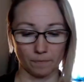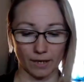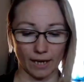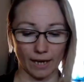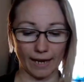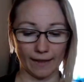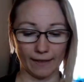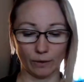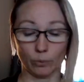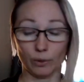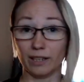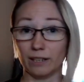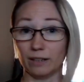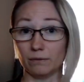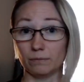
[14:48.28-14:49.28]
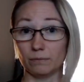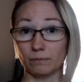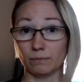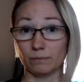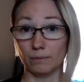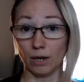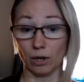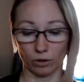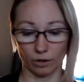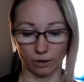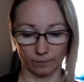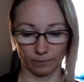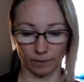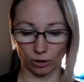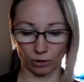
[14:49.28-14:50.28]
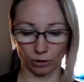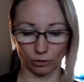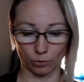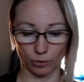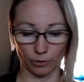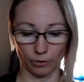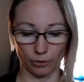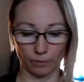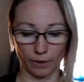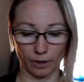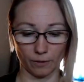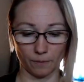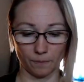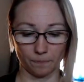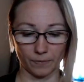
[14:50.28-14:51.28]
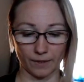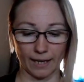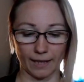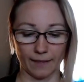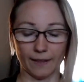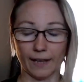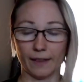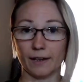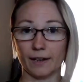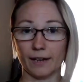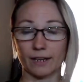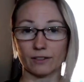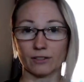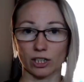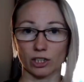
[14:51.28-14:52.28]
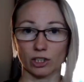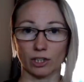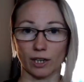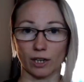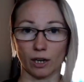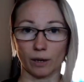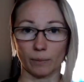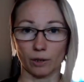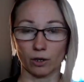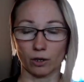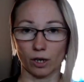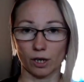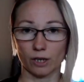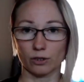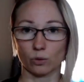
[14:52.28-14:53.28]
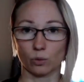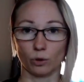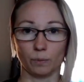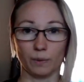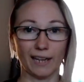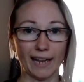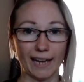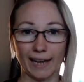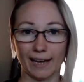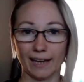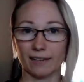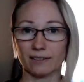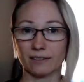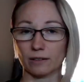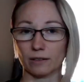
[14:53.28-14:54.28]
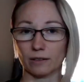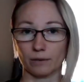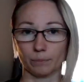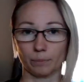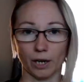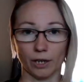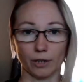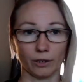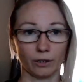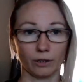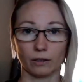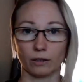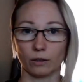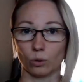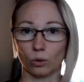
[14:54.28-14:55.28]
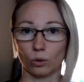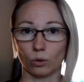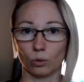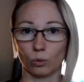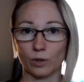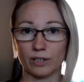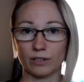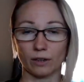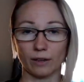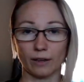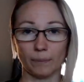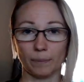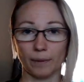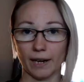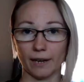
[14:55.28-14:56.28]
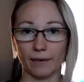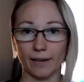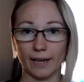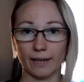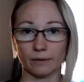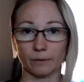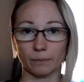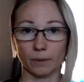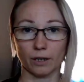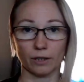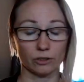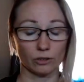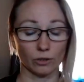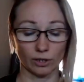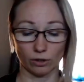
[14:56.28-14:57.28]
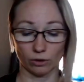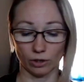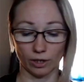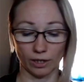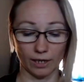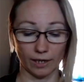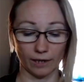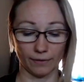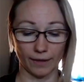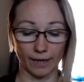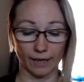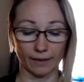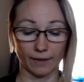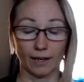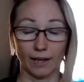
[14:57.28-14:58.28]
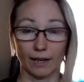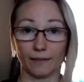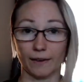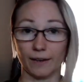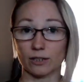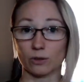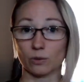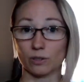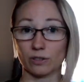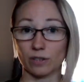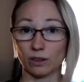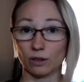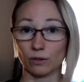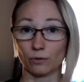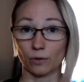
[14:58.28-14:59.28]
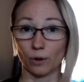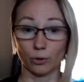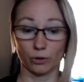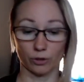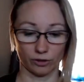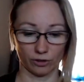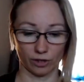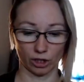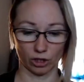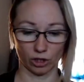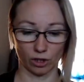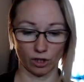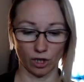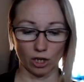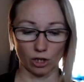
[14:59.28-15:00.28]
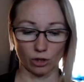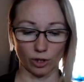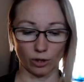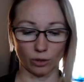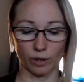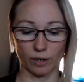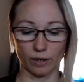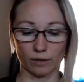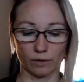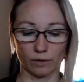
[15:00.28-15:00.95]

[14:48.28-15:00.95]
And then we need milk. My girls went through the milk. Then the next section I come across would be eggs, butter. We still have plenty of eggs and butter, so I don't need any of that. The next one is like the frozen section. So I do want to get some